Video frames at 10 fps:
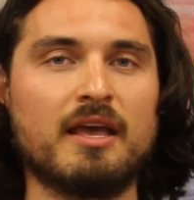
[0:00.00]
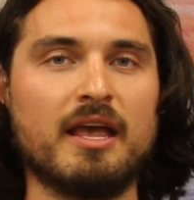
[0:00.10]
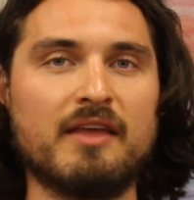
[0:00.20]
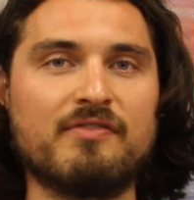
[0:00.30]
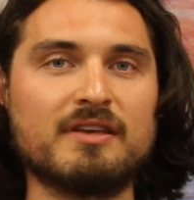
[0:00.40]

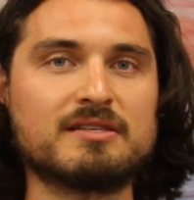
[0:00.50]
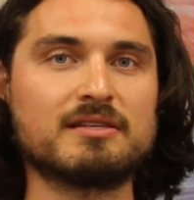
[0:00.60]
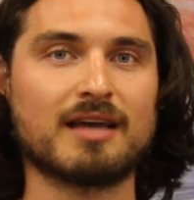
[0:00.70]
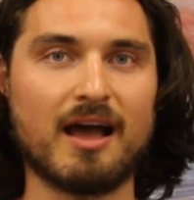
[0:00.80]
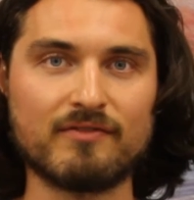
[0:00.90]
And if
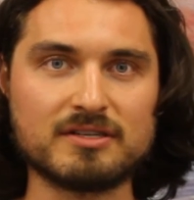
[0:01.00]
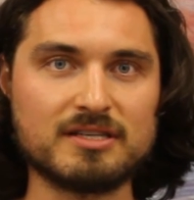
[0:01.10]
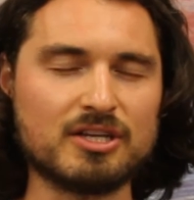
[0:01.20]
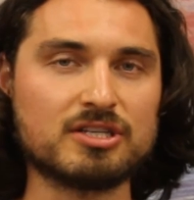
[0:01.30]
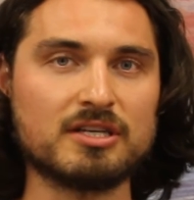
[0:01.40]
this
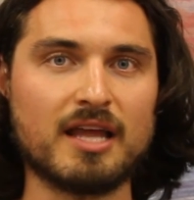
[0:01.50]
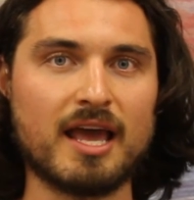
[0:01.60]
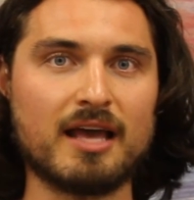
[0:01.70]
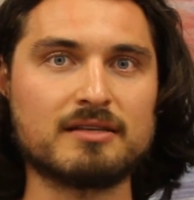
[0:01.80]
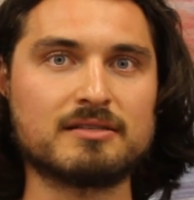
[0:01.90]
conversation
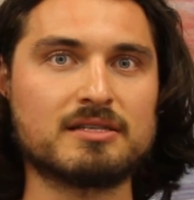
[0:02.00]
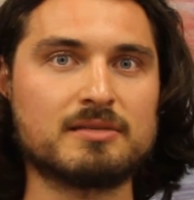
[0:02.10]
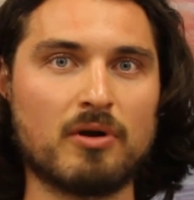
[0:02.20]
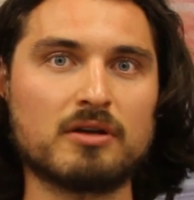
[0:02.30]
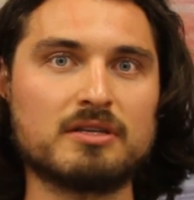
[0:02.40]
has
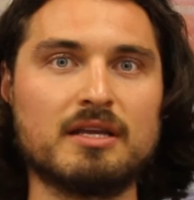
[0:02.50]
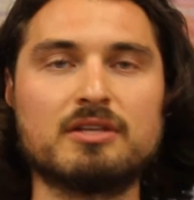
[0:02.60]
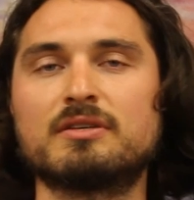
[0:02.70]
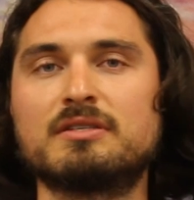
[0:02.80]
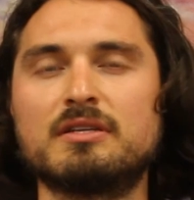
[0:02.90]
sparked an
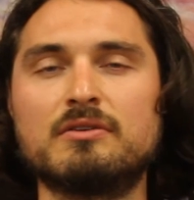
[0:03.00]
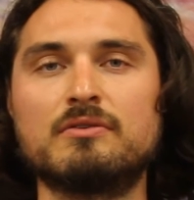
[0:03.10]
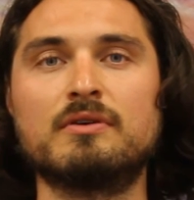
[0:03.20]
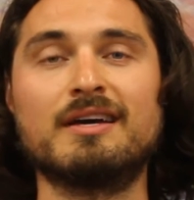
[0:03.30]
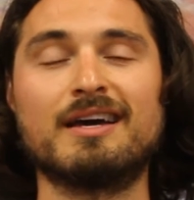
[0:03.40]
interest in
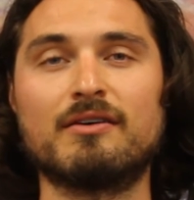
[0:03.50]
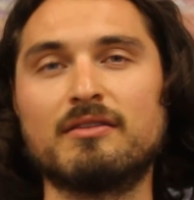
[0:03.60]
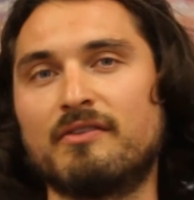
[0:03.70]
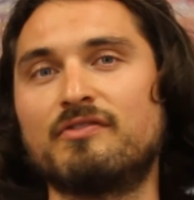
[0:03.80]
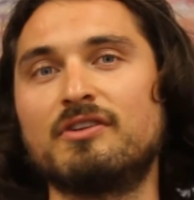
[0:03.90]
you, I'd
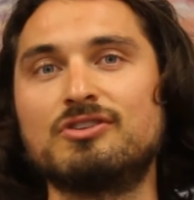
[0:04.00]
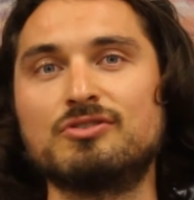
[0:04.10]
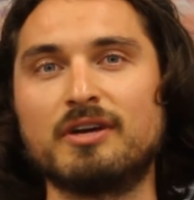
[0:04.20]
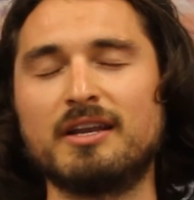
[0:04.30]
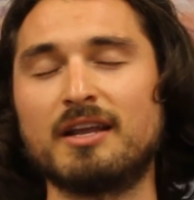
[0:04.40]
love for you to
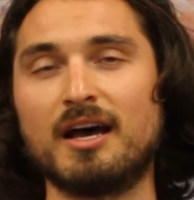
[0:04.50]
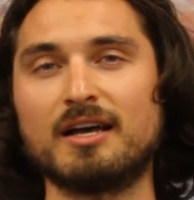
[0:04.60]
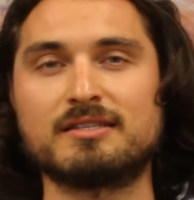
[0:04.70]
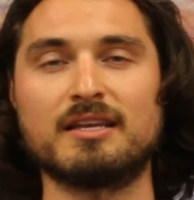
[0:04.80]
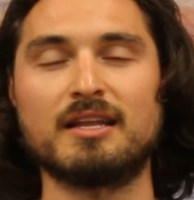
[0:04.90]
join
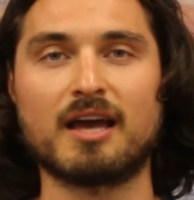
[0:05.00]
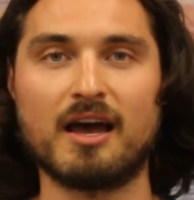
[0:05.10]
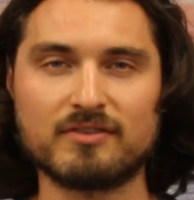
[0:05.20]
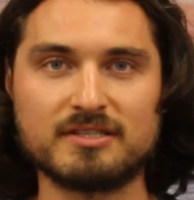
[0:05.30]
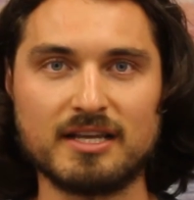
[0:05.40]
us in a
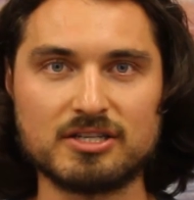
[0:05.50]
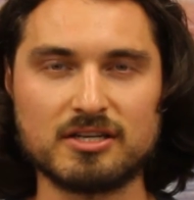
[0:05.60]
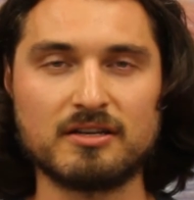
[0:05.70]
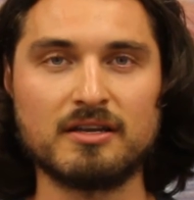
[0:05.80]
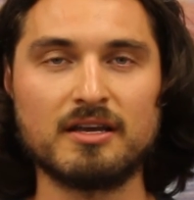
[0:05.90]
conversation